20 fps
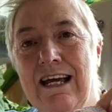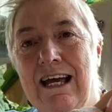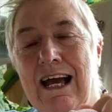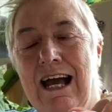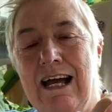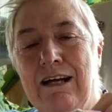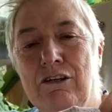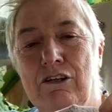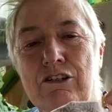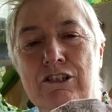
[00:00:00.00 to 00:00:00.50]

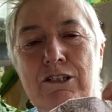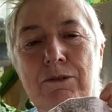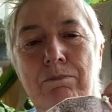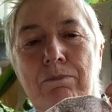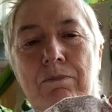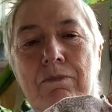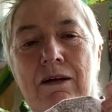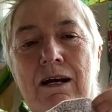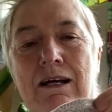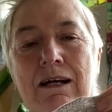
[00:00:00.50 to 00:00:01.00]
I'm going to
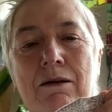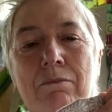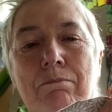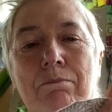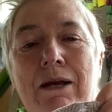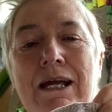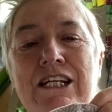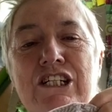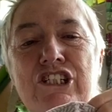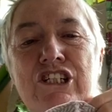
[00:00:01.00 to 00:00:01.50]

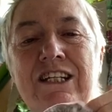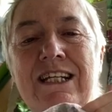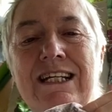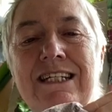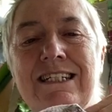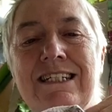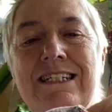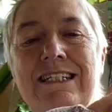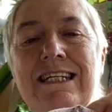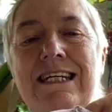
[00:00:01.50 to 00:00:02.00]
pinch that
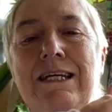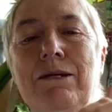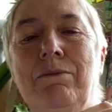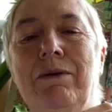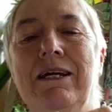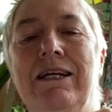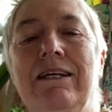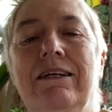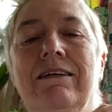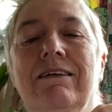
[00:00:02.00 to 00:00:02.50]
seam
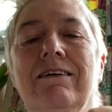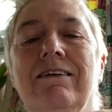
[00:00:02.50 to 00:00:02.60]
in